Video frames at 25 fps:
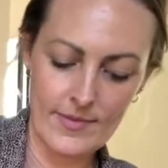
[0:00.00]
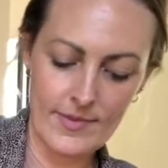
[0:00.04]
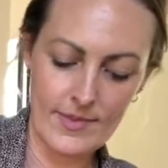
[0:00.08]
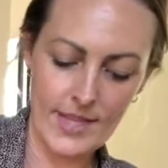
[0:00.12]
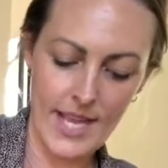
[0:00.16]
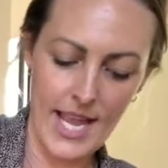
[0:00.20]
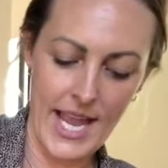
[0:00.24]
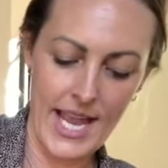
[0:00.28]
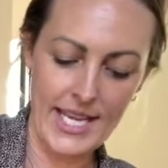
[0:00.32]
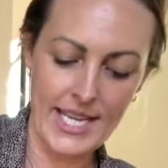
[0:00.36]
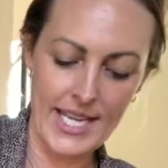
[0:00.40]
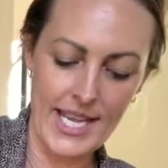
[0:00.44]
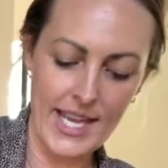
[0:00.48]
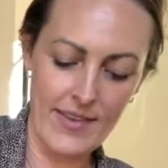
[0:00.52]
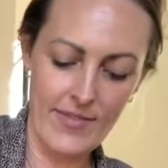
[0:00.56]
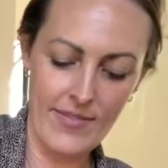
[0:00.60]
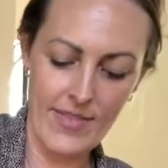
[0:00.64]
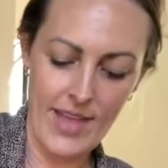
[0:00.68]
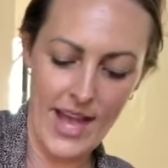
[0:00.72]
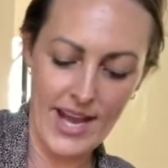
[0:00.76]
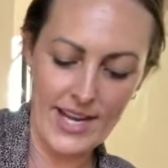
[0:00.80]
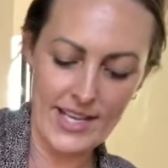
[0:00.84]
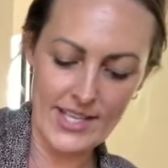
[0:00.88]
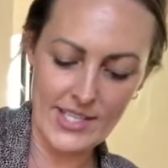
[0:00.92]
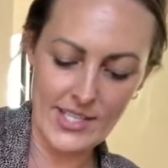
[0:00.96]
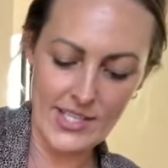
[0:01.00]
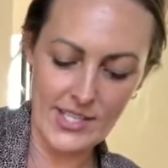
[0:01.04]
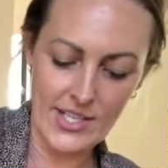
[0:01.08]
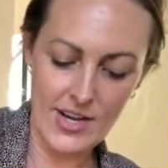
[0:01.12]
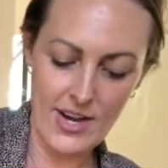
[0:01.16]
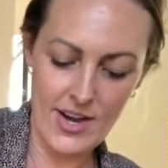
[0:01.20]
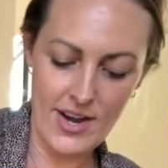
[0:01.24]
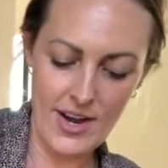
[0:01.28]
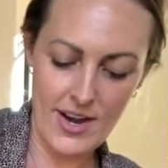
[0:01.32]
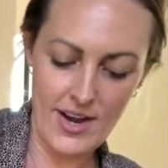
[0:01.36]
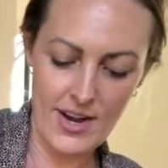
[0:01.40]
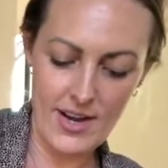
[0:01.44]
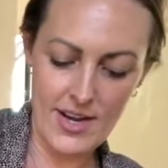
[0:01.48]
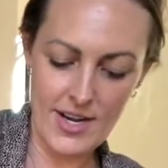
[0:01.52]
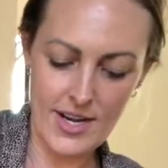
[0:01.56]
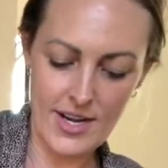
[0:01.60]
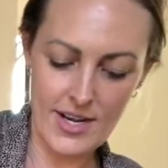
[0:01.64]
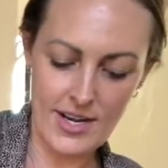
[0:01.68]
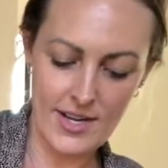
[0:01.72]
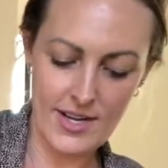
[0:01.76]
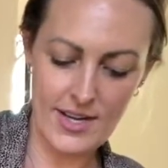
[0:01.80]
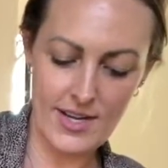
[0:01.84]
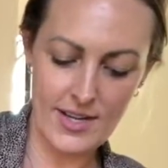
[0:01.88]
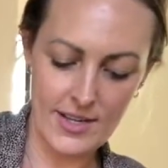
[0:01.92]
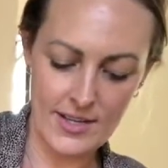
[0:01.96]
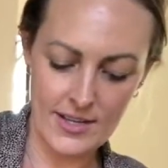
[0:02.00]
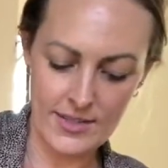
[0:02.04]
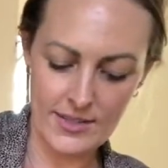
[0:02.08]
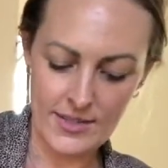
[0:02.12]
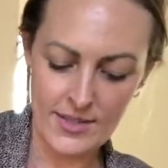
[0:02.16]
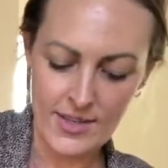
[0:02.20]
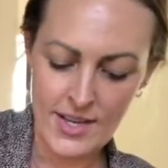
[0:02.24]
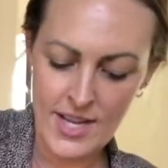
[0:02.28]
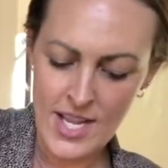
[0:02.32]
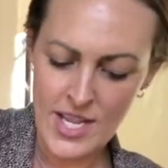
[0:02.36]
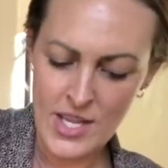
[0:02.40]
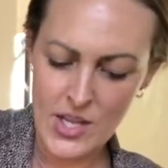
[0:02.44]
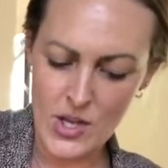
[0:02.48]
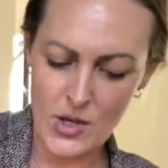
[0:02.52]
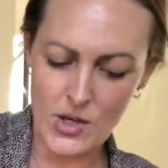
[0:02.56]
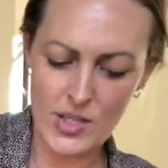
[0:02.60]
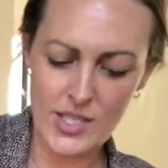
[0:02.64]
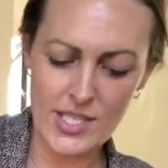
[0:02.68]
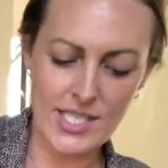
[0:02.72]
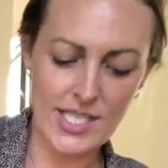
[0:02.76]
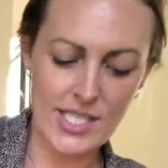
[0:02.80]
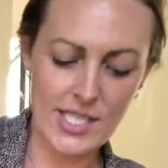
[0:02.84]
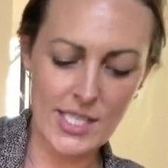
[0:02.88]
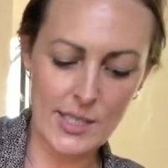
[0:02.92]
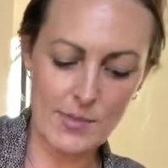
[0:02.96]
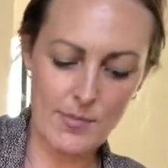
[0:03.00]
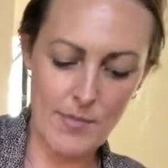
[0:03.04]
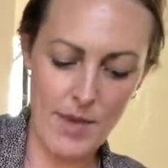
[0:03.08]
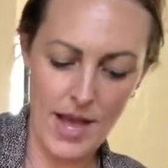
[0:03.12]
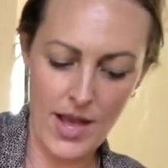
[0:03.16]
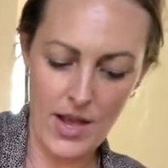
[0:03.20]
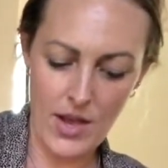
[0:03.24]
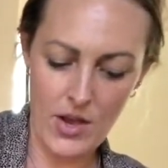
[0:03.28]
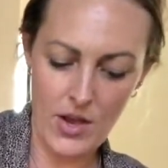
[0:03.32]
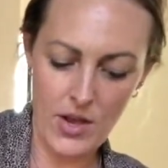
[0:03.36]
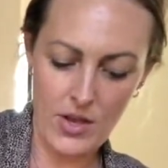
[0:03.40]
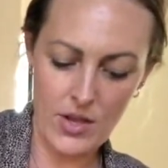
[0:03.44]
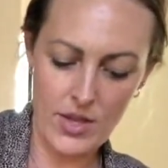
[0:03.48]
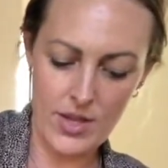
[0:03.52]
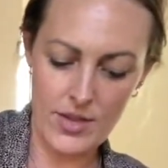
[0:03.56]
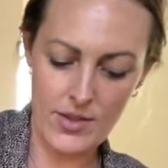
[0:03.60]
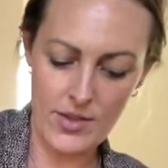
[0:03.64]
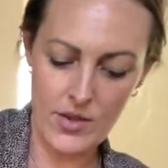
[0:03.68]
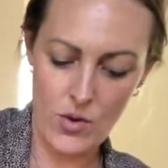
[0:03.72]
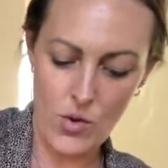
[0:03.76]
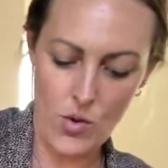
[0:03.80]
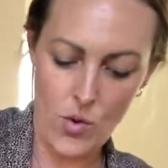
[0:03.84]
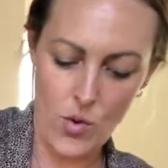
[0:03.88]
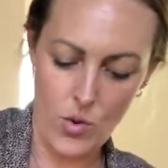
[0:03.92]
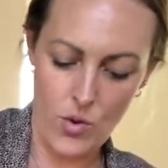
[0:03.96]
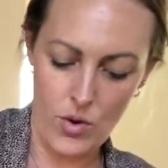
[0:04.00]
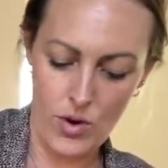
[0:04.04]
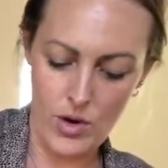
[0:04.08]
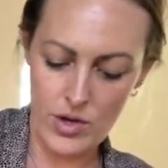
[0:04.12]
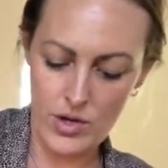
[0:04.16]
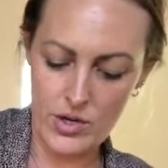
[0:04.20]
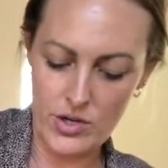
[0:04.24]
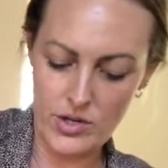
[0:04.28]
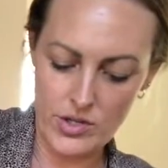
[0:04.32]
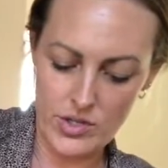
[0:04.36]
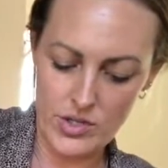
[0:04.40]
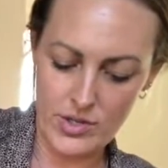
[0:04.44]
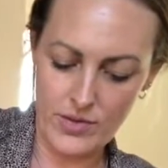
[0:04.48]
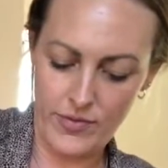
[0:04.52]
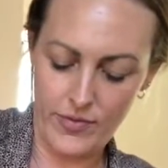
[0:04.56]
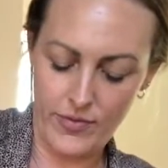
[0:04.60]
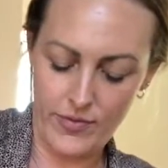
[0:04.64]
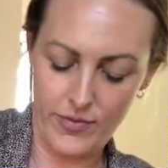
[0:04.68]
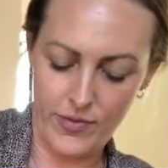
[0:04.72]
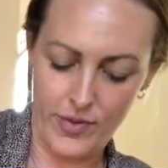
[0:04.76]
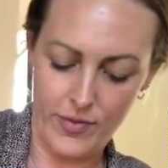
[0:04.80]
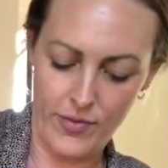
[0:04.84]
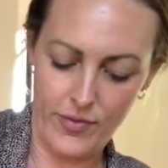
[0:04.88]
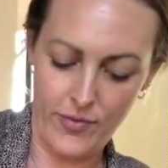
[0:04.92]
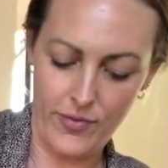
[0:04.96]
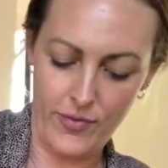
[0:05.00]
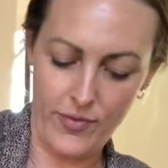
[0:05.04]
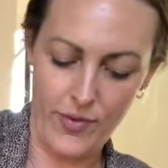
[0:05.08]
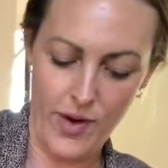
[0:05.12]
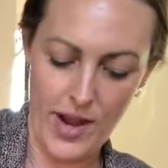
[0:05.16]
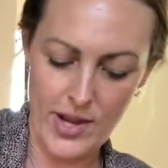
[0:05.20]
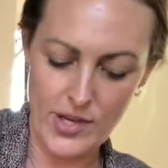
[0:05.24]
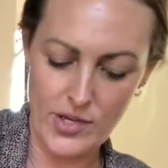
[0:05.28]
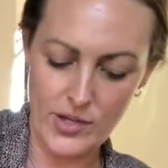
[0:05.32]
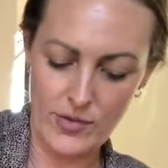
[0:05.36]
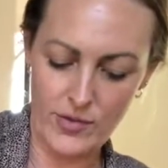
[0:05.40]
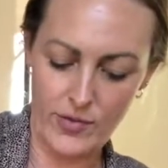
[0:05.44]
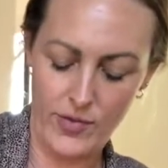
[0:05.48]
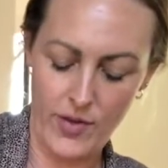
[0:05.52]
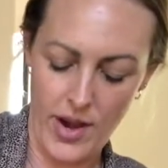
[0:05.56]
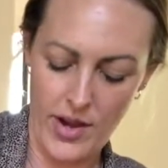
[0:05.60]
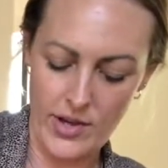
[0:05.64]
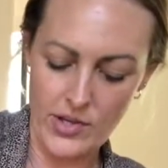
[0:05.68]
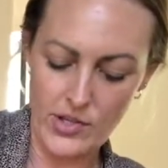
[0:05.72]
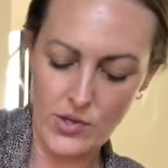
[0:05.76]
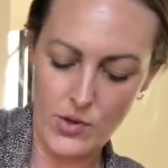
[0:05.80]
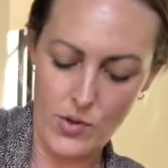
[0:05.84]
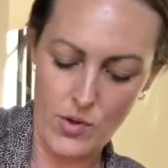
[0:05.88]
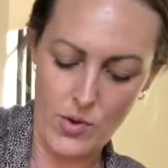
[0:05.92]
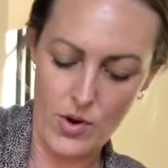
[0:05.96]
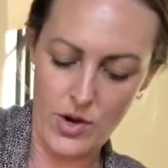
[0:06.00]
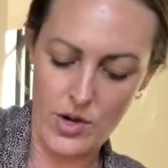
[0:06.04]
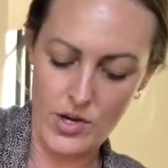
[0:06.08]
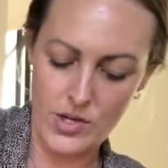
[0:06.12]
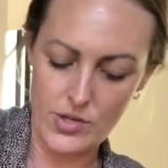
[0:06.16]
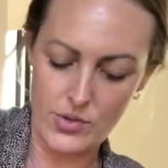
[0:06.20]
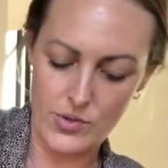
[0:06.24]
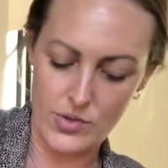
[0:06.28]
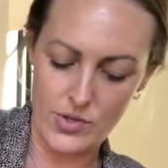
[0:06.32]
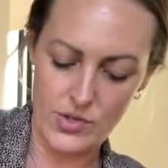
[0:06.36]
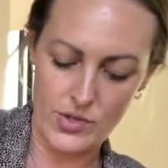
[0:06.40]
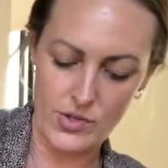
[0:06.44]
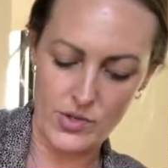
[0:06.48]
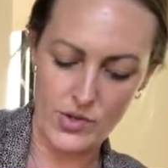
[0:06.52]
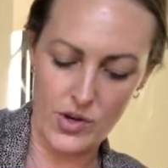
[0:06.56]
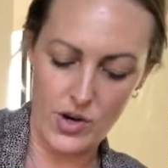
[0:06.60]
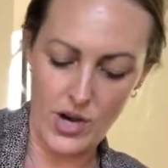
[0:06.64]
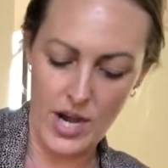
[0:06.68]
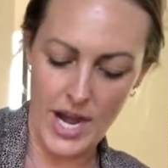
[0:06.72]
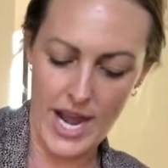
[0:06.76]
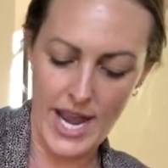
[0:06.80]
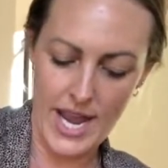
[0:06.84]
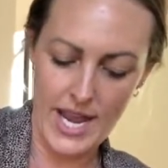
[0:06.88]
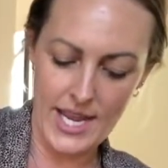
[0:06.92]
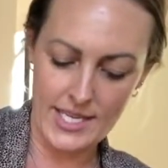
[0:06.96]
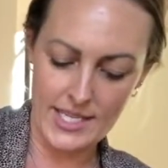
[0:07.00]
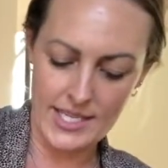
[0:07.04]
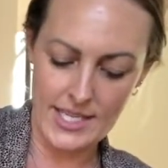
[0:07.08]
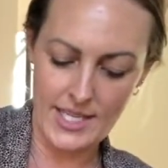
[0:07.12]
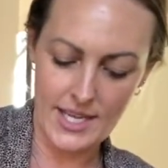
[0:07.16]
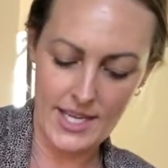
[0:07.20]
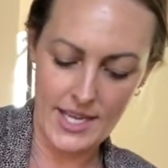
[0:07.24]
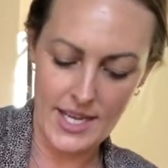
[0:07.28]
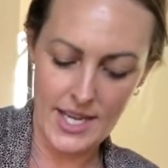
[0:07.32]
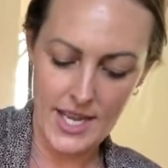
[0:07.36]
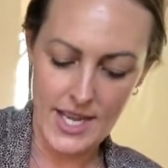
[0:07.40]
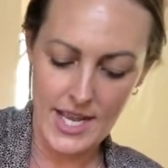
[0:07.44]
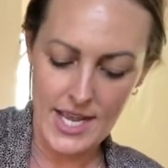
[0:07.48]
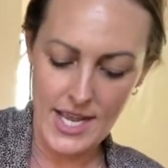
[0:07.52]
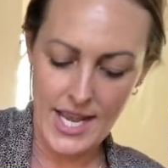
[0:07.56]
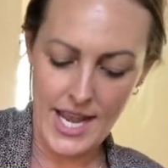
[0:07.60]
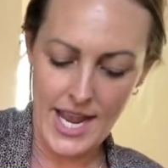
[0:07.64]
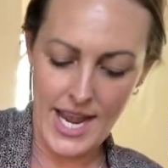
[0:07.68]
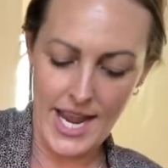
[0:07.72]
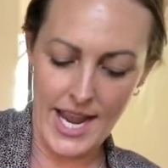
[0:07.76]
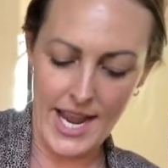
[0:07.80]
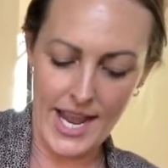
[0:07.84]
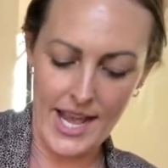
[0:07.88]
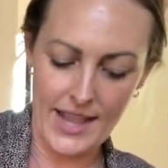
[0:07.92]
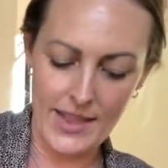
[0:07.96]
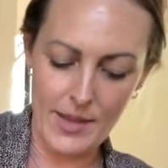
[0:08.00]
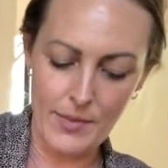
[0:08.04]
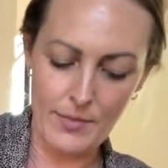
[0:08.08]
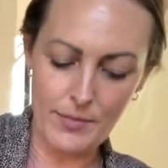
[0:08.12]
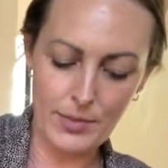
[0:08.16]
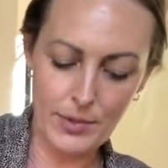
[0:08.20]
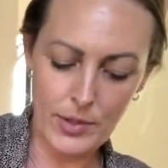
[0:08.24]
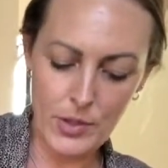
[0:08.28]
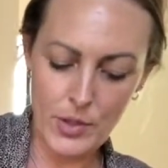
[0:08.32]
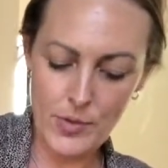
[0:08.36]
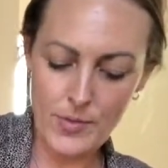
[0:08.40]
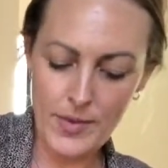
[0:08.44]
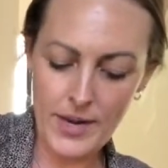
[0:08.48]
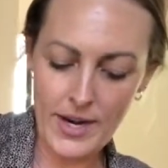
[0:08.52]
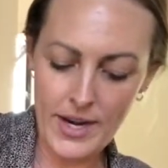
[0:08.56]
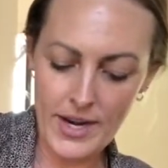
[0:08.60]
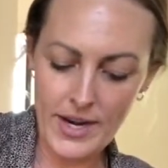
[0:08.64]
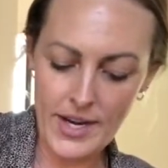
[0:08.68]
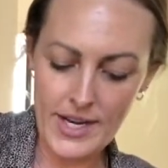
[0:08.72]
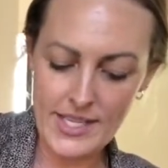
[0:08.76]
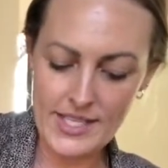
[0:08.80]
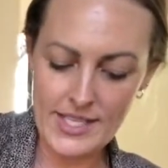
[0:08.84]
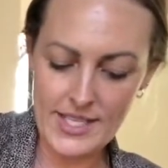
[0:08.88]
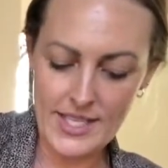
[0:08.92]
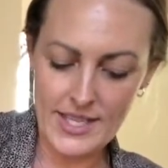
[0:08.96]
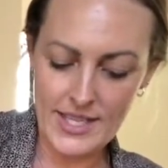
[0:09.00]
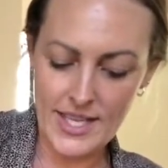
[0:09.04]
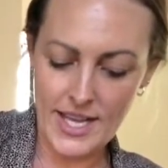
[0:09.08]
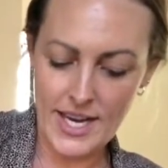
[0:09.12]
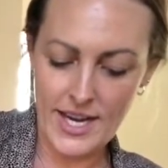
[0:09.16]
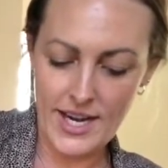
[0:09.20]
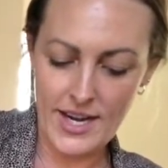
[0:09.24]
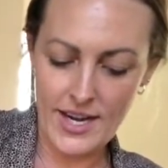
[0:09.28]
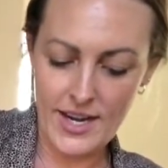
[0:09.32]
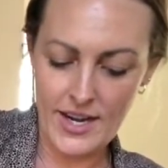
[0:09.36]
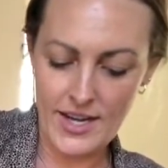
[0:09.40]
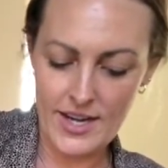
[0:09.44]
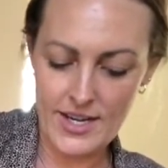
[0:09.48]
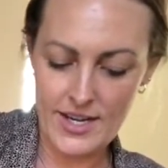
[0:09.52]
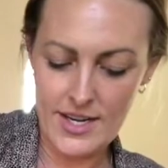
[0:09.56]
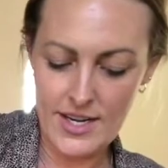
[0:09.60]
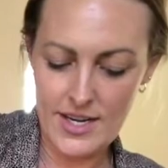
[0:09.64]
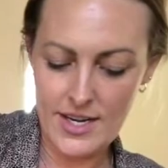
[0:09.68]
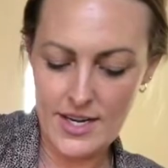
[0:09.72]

And give that a stir. You can smell the orange, the fresh orange, which is great. And the blueberries in there.